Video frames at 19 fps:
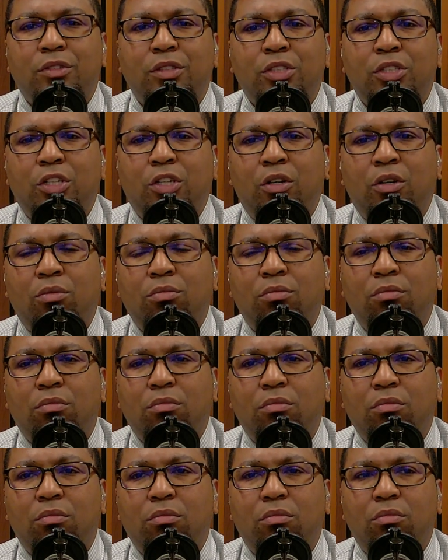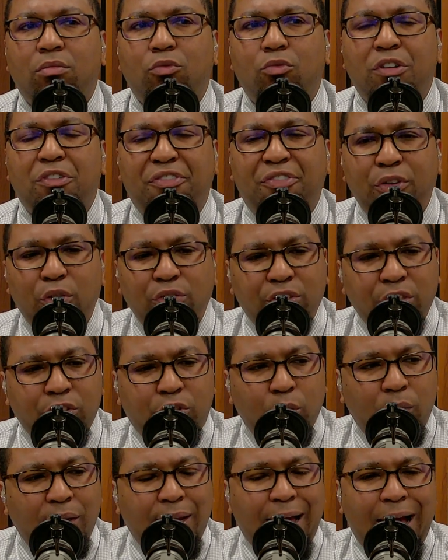You know, refusing
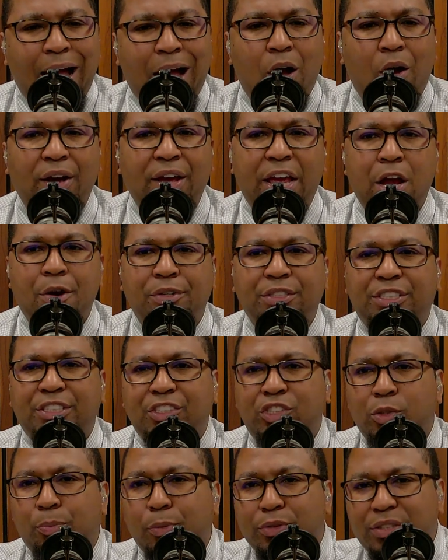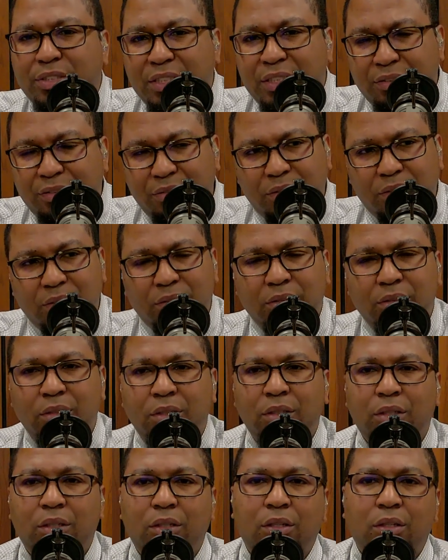to allow heresies to persist.
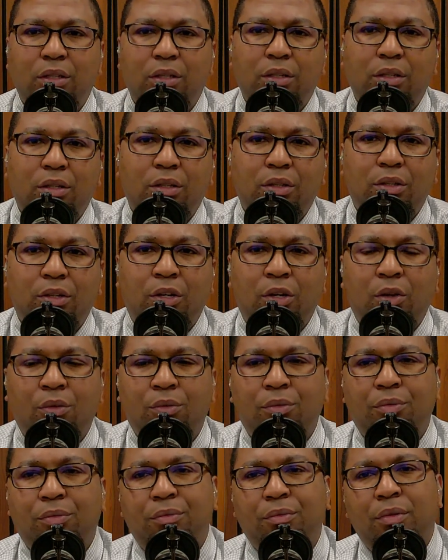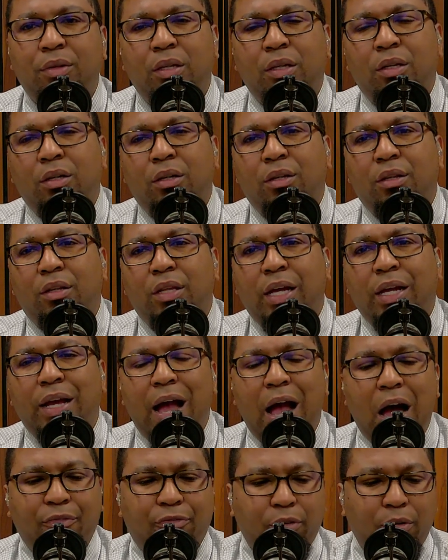You know, thank
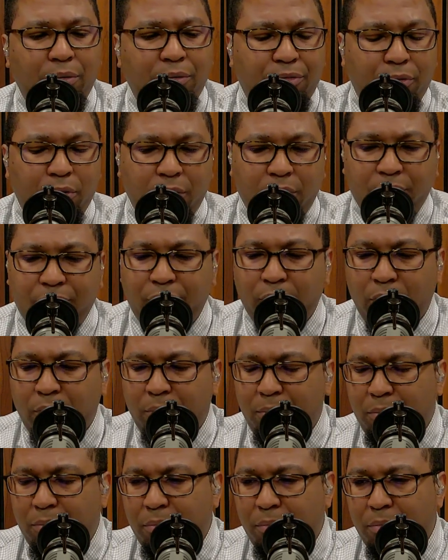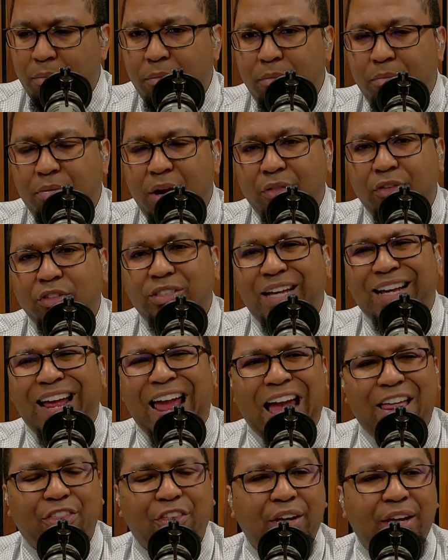God for, for, for brothers like
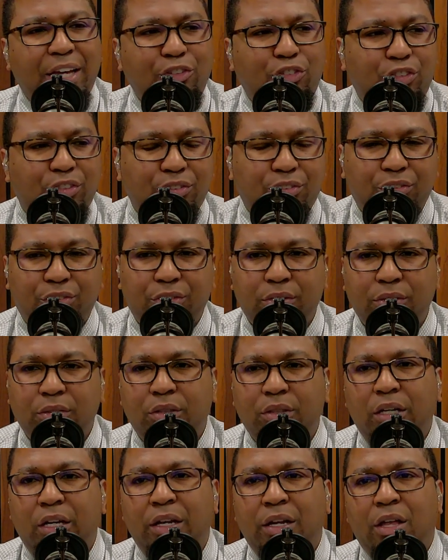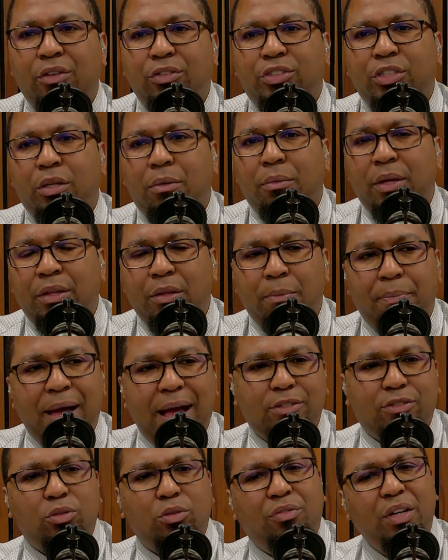Athanasius and others in the, in the
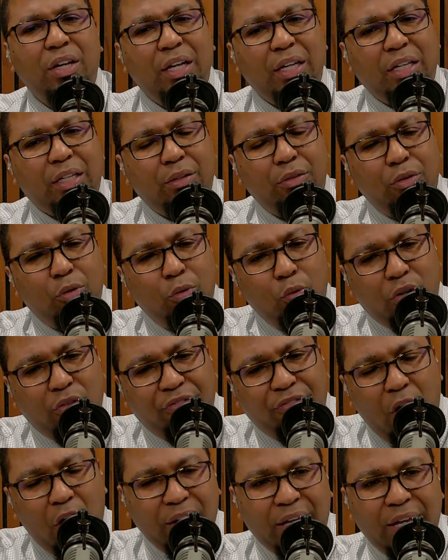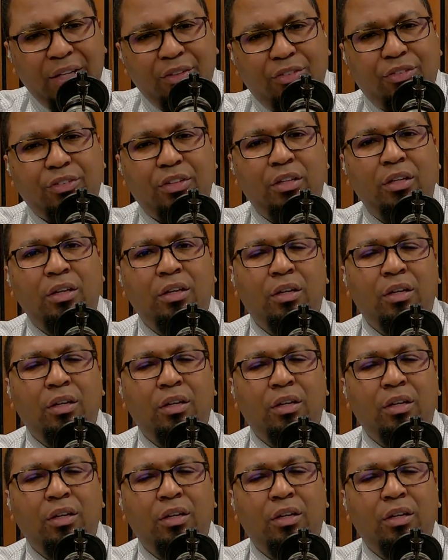past who've, who fought against